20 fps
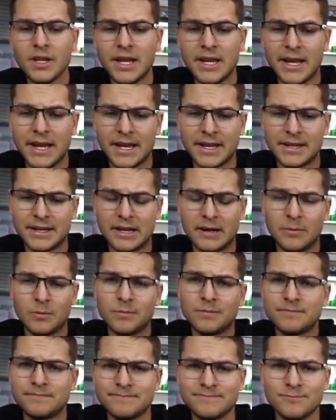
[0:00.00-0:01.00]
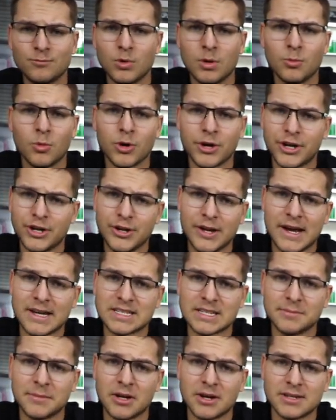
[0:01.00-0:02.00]
And what more can you
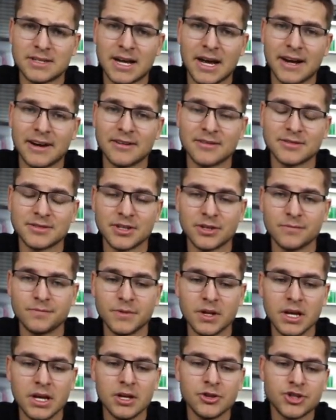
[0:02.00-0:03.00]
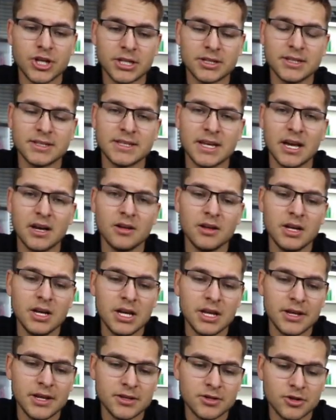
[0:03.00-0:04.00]
ask about a tire? So check this out.
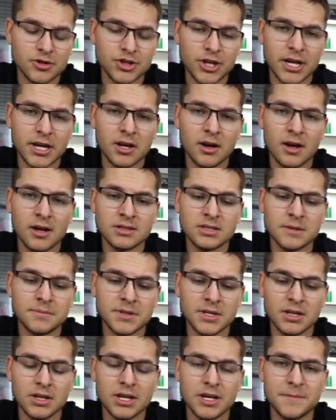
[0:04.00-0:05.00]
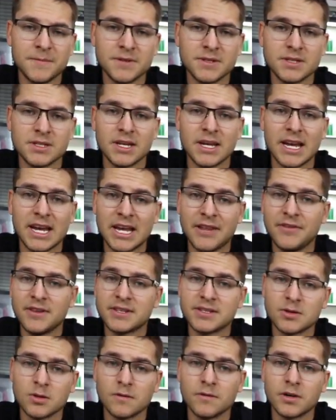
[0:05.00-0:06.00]
These are Jconcepts Ellipse in the
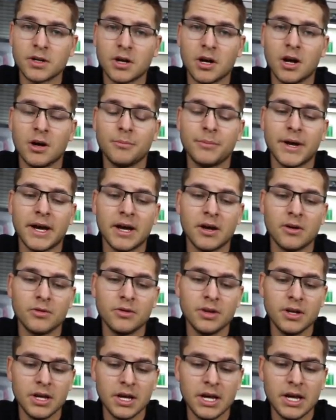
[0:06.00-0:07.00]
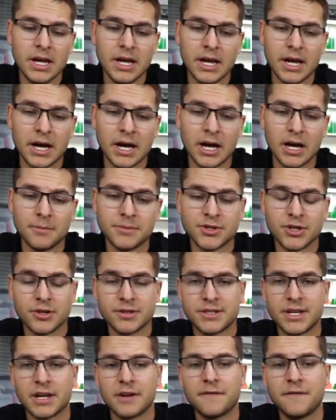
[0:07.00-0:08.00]
silver compound, Dirt
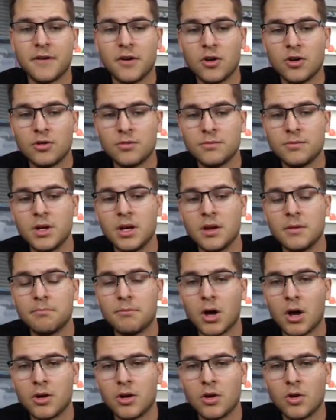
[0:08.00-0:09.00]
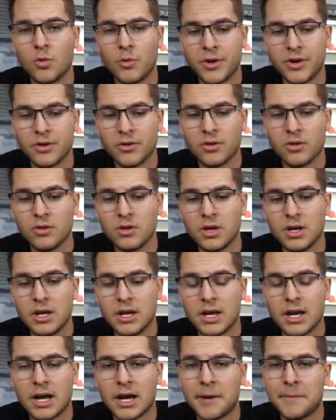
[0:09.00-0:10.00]
Tech foam, mono wheel.
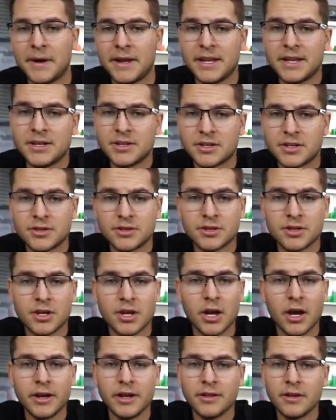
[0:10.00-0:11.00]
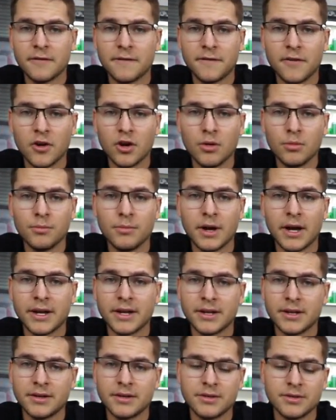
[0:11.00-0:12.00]
I didn't cut at the foam. I
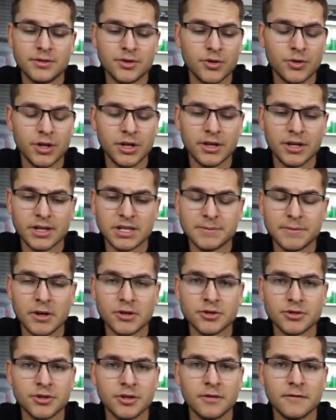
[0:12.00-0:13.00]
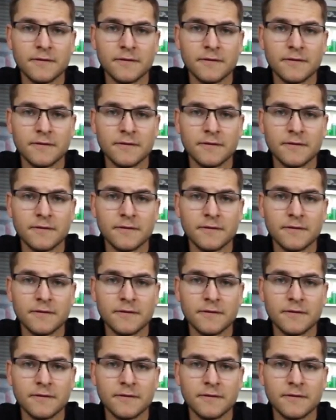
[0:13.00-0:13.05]
didn't do anything special to the